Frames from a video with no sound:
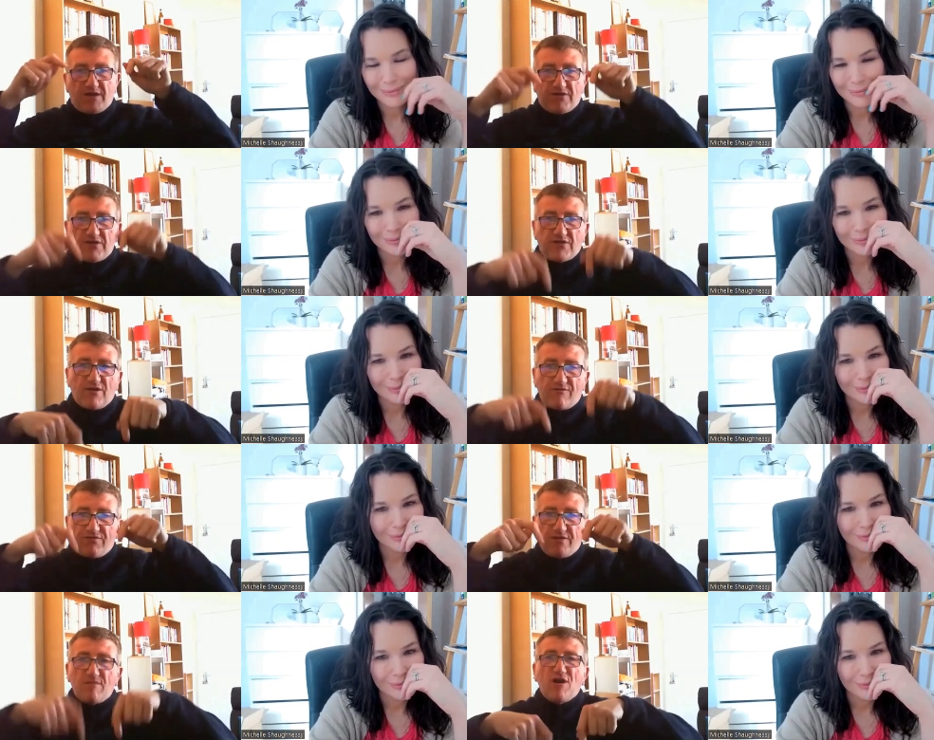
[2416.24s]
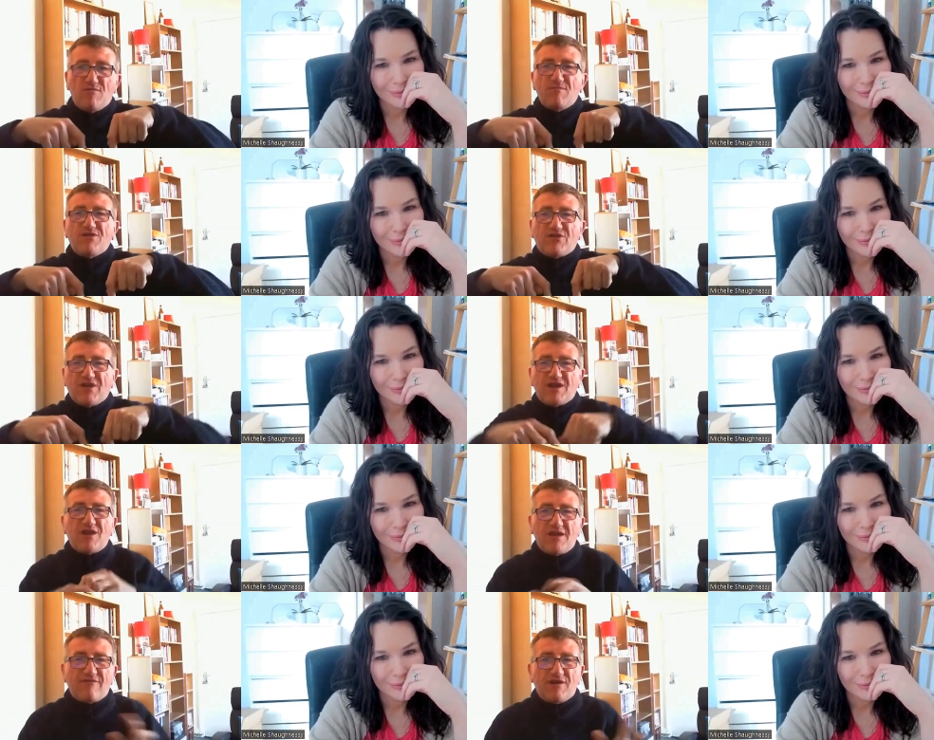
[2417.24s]
Speaker 1: because it's of the moment,
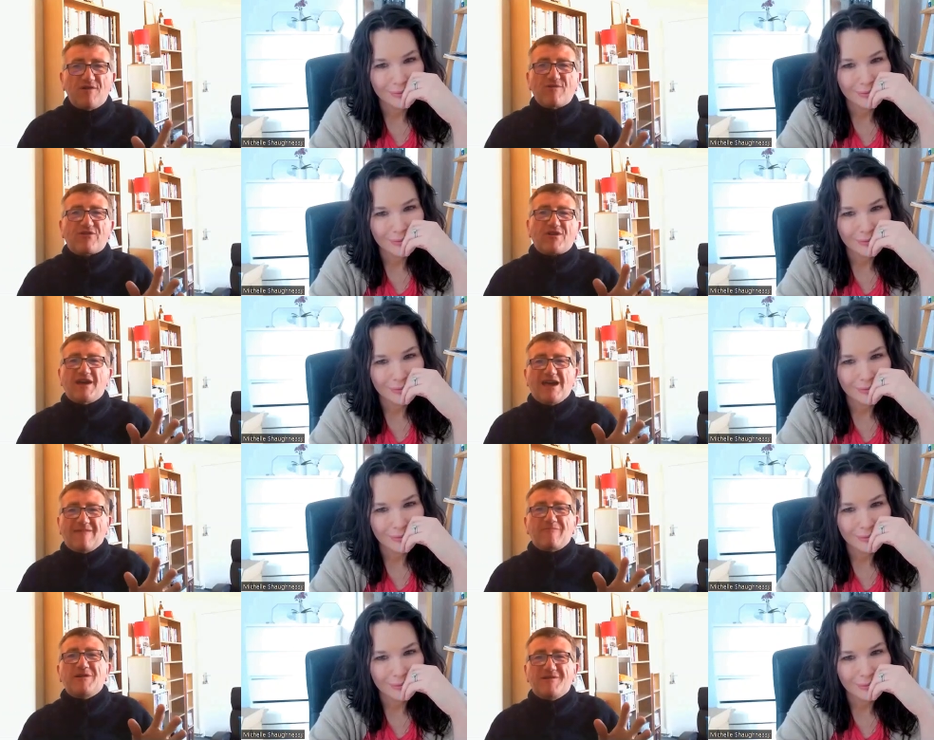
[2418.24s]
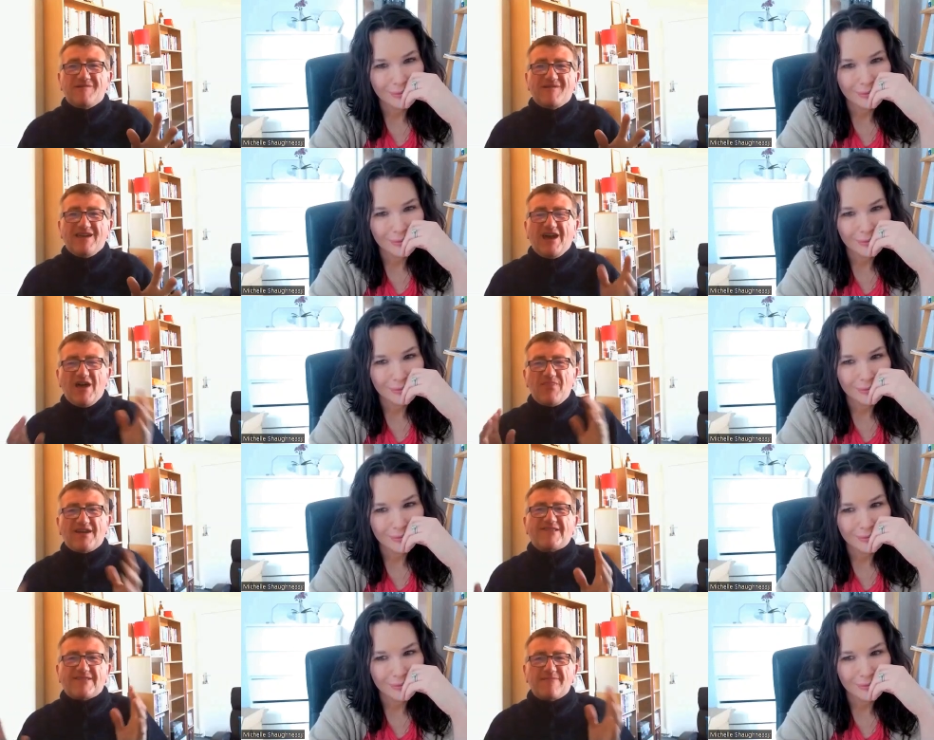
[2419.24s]
you never know what's going to happen, and
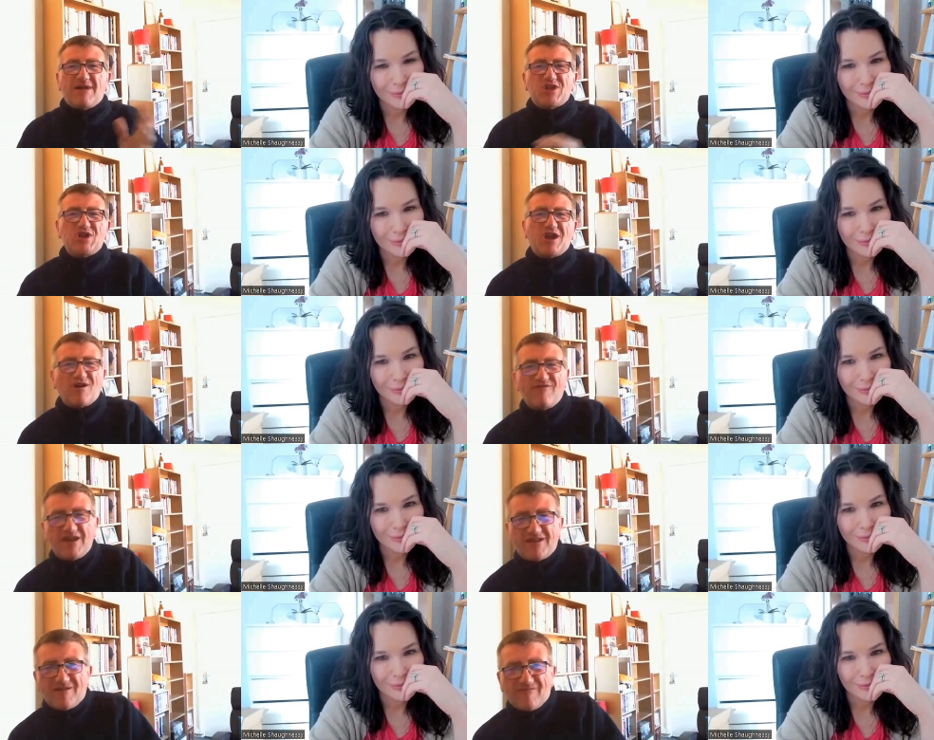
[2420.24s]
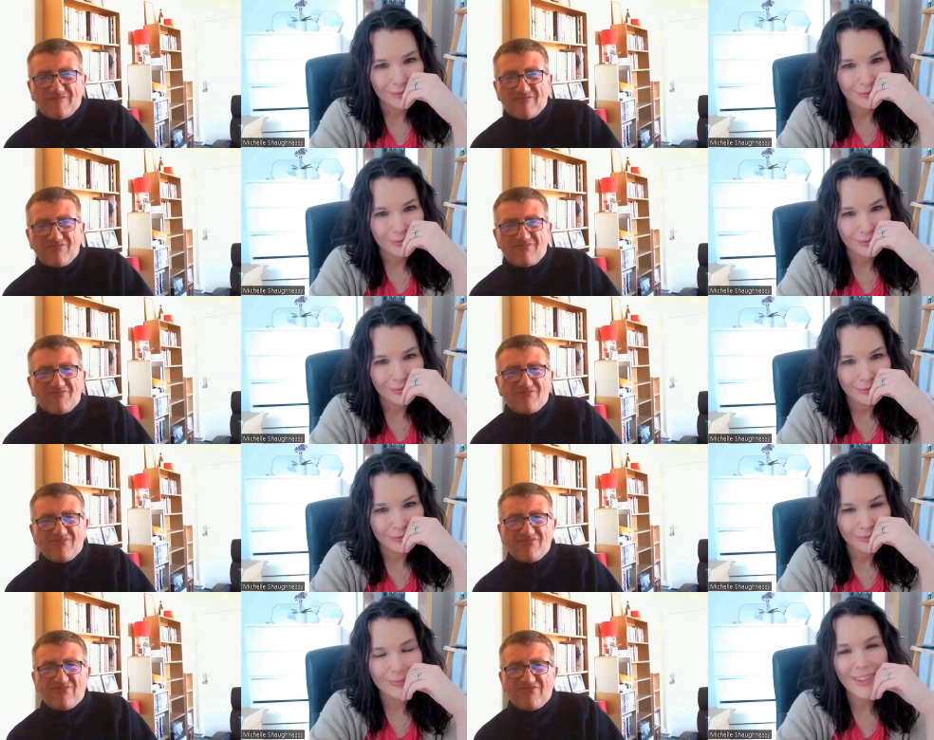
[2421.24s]
that's the magic of it.
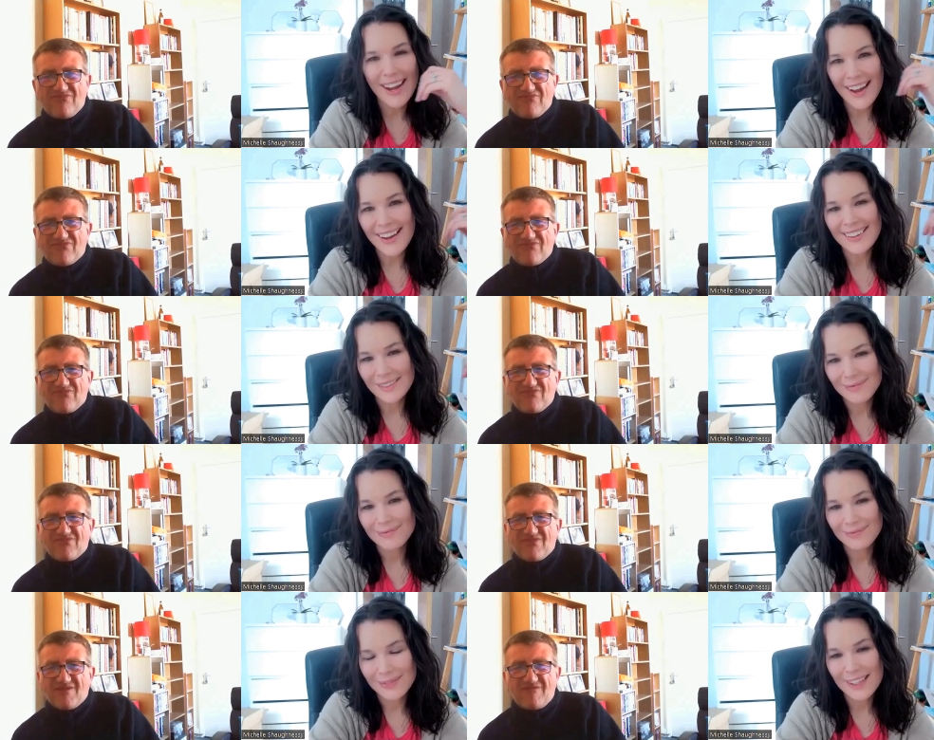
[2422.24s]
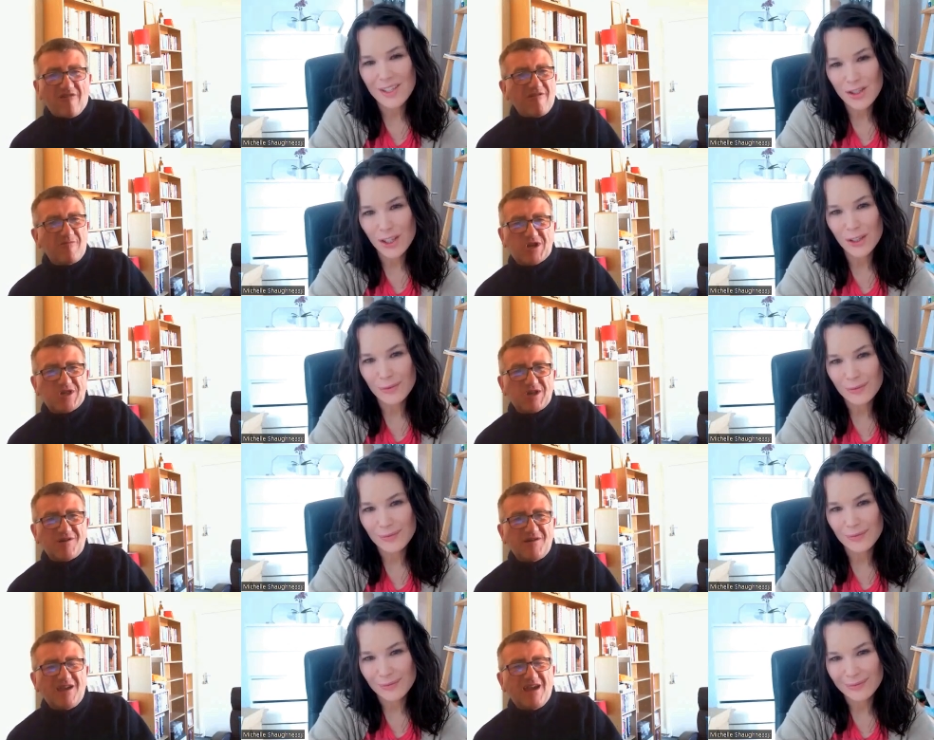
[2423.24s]
Speaker 2: Yeah, that's very true. much
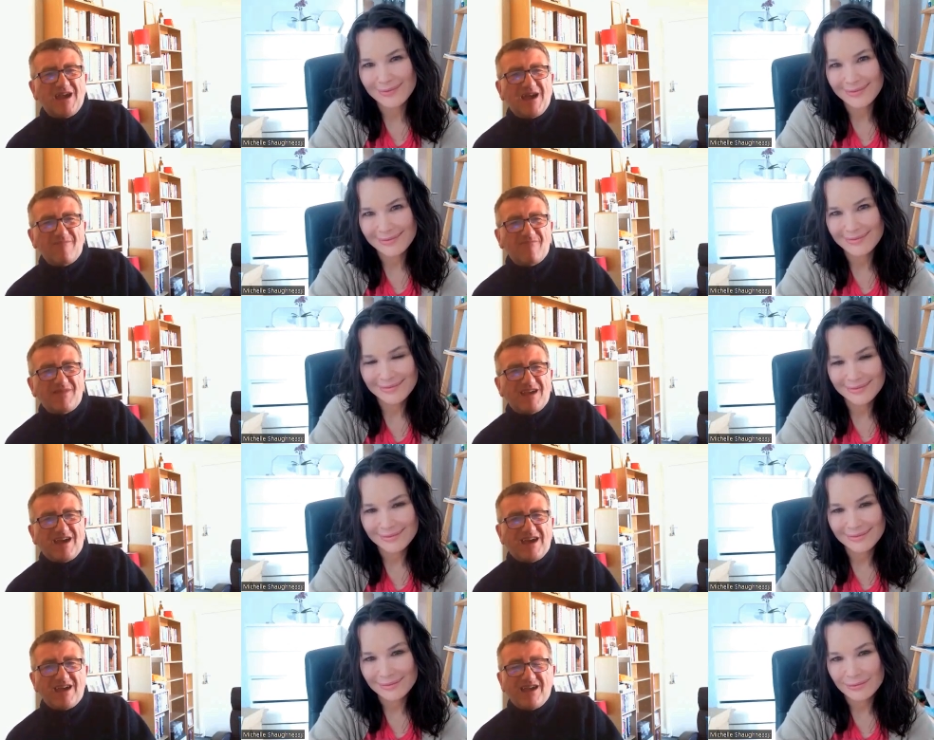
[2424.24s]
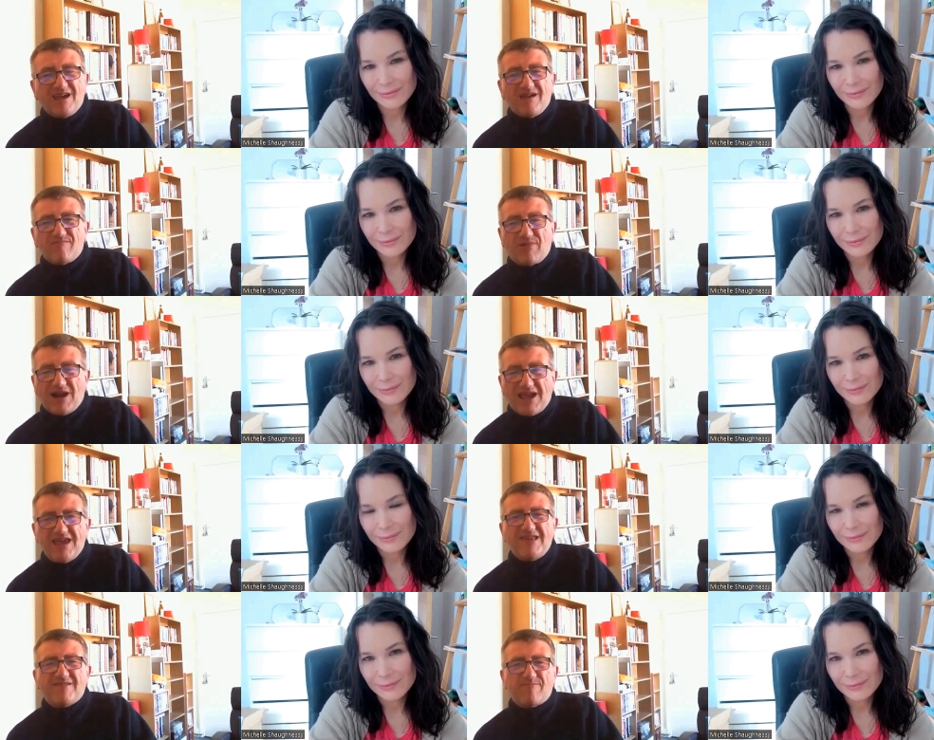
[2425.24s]
so.
Speaker 1: Um, uh,
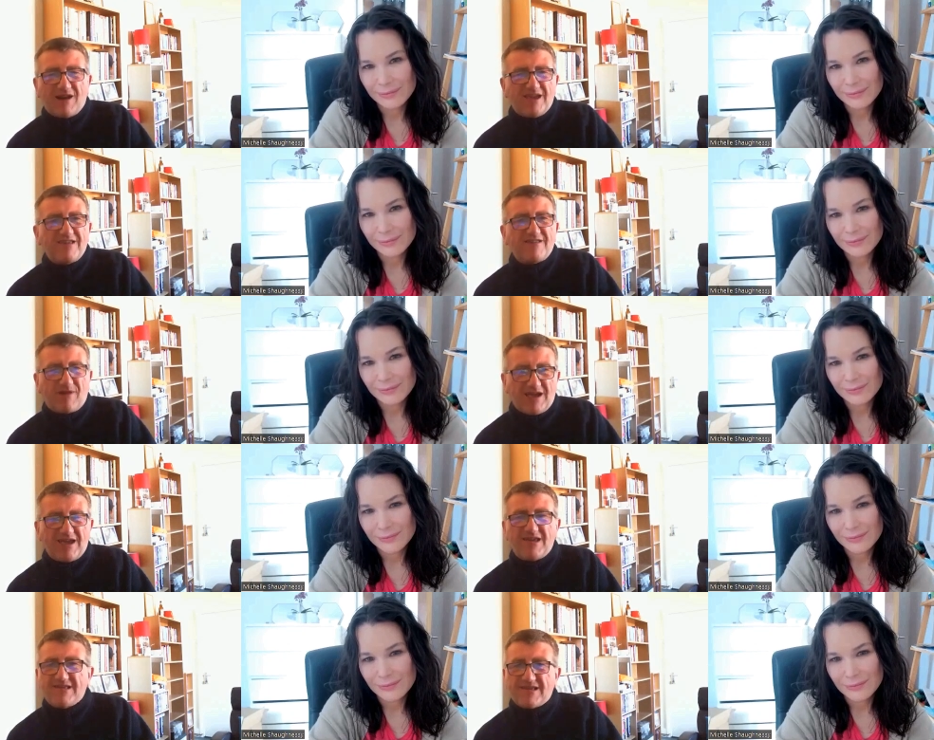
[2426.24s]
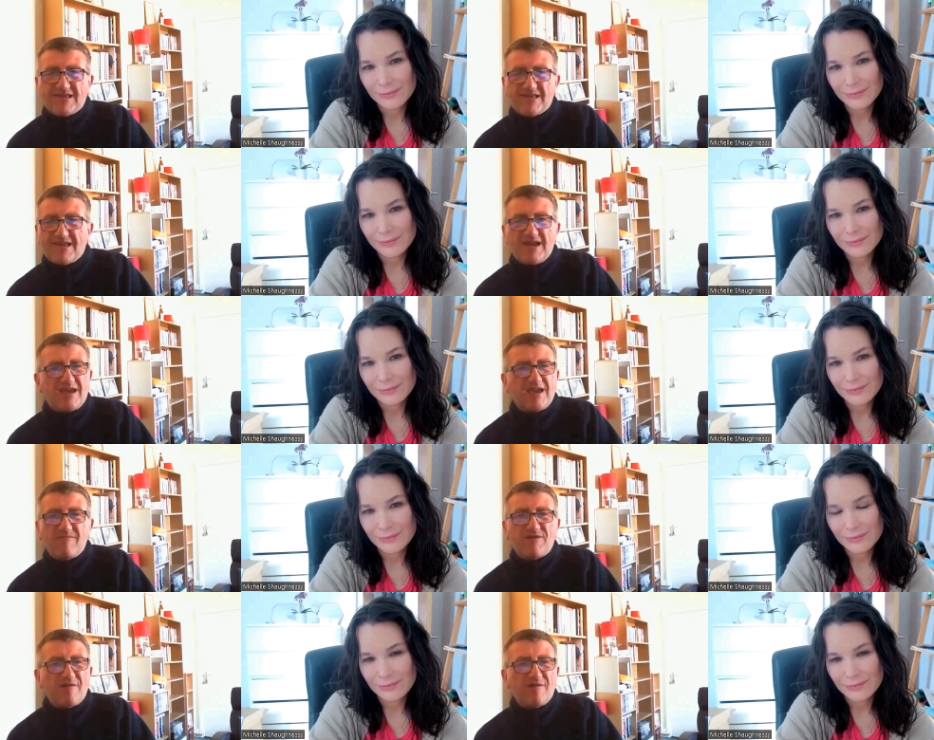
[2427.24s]
please, please, please, as I say, keep